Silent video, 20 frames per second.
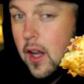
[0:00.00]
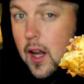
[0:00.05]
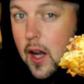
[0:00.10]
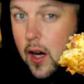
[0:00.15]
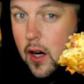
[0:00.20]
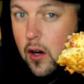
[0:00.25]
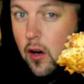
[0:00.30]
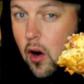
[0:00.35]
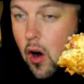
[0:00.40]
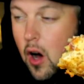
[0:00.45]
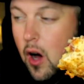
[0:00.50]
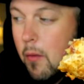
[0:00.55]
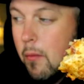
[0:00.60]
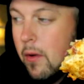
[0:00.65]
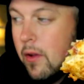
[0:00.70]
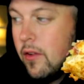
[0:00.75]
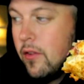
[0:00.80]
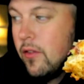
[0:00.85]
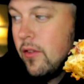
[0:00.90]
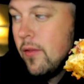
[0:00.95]
in
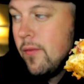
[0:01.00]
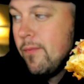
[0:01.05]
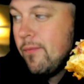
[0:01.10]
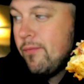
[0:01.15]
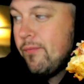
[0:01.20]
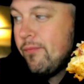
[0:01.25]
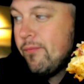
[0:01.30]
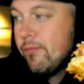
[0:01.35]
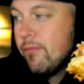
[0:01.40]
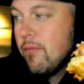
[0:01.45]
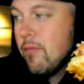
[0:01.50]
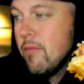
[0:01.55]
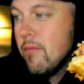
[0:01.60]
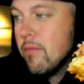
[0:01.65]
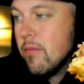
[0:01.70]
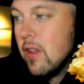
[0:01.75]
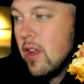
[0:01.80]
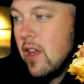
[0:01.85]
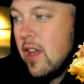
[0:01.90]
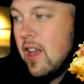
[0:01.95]
commas,
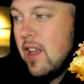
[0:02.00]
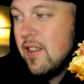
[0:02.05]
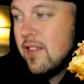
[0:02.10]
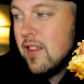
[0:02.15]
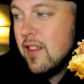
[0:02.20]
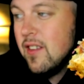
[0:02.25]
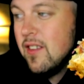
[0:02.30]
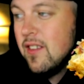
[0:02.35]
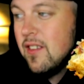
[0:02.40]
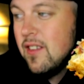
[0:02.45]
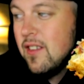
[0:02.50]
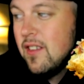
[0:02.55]
is it